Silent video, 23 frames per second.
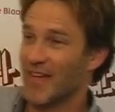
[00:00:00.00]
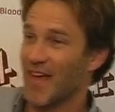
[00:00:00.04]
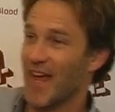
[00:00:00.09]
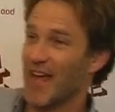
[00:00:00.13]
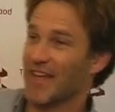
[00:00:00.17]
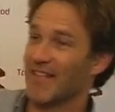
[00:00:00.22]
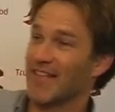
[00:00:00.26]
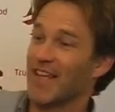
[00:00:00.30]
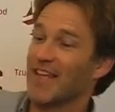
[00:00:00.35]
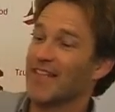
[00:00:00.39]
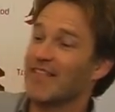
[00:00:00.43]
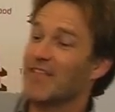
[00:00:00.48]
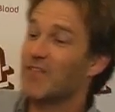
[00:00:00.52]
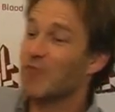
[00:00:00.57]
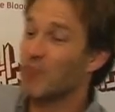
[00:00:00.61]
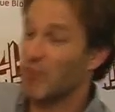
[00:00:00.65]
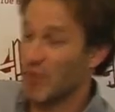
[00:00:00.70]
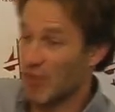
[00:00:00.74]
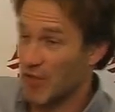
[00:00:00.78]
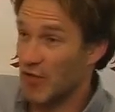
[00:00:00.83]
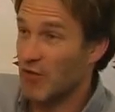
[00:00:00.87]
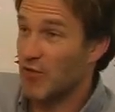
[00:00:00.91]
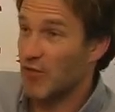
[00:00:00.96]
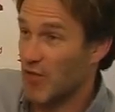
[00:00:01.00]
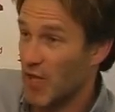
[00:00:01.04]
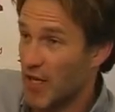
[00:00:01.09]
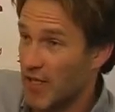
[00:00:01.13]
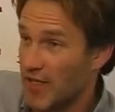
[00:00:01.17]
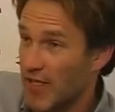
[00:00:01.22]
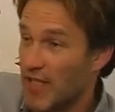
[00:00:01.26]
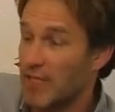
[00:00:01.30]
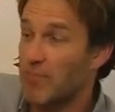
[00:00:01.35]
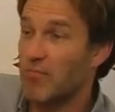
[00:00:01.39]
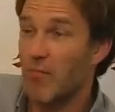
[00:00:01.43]
Is
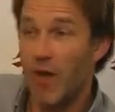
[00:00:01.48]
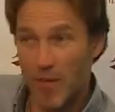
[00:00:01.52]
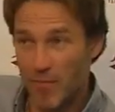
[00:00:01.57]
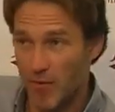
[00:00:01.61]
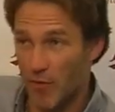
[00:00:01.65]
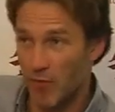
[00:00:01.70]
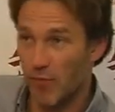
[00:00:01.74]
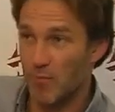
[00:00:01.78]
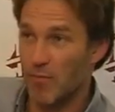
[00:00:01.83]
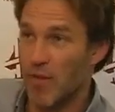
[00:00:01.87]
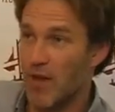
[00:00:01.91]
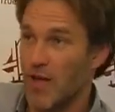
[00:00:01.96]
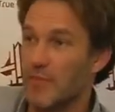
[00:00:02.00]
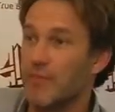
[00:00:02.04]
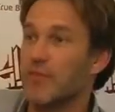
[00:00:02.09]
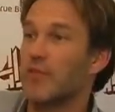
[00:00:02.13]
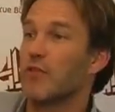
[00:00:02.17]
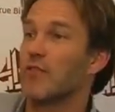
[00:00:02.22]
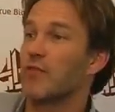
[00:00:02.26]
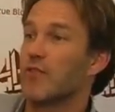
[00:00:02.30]
this my Bill's Babes,